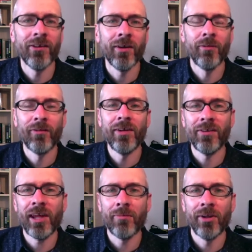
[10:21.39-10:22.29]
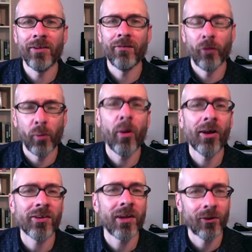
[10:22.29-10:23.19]
some of these statements for
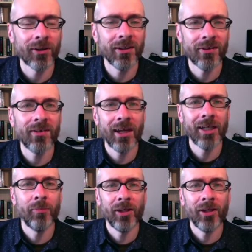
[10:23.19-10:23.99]
posterity's sake,